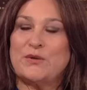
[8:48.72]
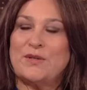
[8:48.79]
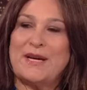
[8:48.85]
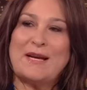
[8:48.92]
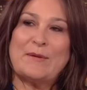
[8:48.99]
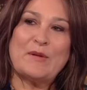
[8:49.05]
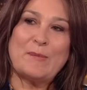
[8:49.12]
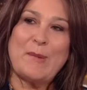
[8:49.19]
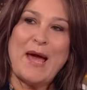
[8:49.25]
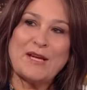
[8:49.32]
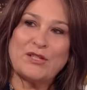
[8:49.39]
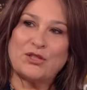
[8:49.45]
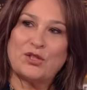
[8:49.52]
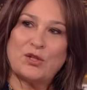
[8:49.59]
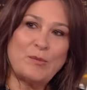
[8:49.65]
you're dealing with
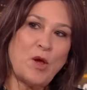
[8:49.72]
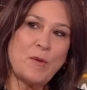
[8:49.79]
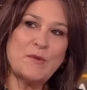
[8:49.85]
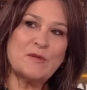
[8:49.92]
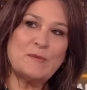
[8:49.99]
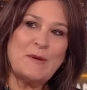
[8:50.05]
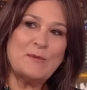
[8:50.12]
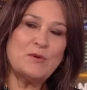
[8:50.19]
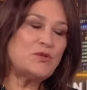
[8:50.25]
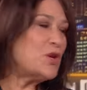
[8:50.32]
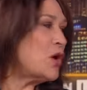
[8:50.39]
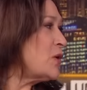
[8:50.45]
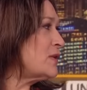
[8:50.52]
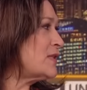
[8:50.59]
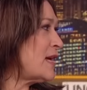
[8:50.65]
passionate moments. People
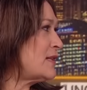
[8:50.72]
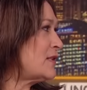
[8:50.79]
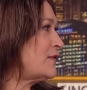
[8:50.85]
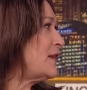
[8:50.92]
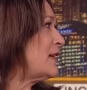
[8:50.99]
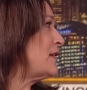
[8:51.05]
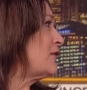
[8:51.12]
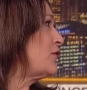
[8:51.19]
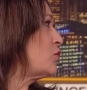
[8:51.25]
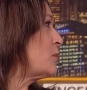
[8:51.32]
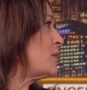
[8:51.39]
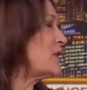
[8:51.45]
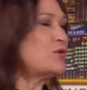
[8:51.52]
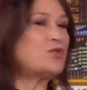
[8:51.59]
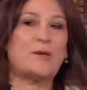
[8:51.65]
don't tend to fill in
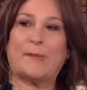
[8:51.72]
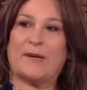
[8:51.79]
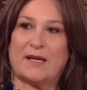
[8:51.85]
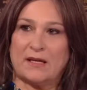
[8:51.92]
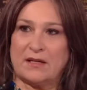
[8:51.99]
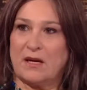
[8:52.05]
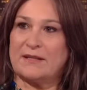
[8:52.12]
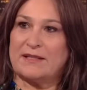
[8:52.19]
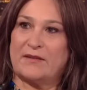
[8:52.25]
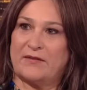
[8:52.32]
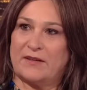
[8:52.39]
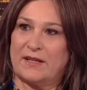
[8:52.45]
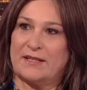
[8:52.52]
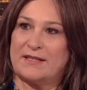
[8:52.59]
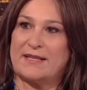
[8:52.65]
forms in triplicate asking
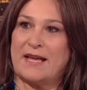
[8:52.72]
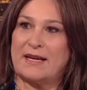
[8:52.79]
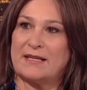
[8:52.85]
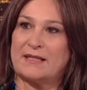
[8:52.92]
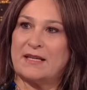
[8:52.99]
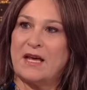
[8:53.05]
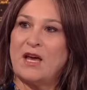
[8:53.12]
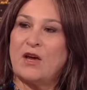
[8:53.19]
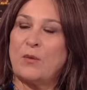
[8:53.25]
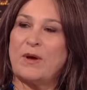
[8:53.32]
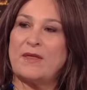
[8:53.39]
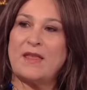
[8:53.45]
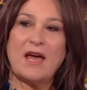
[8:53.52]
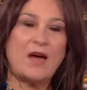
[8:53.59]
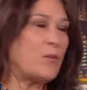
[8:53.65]
for consent right.
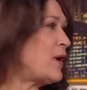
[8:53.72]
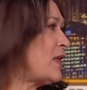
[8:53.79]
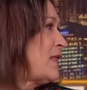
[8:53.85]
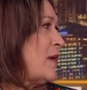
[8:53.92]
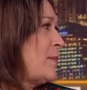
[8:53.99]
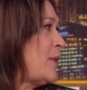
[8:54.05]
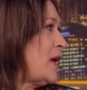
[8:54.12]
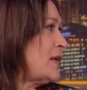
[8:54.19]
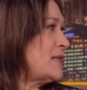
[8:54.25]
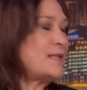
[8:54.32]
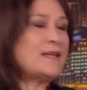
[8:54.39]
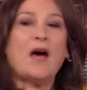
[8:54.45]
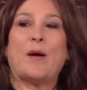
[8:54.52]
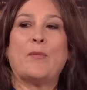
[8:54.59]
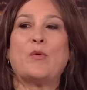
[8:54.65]
when their when yeah. their blood
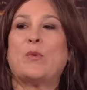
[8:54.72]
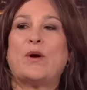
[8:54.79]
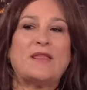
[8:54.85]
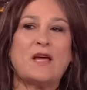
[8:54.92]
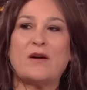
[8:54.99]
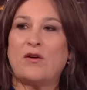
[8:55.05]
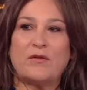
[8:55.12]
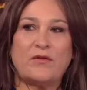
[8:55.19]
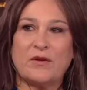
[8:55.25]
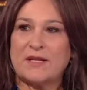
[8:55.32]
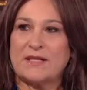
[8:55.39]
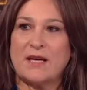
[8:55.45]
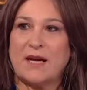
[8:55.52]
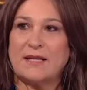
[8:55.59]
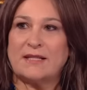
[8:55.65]
is up and when they're over. Well,
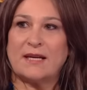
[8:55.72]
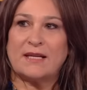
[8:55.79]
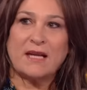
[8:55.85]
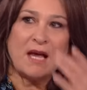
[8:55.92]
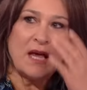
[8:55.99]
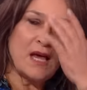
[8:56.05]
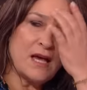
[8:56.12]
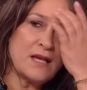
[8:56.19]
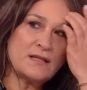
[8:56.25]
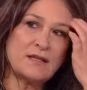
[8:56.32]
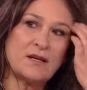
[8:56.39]
let me give you an example. Look,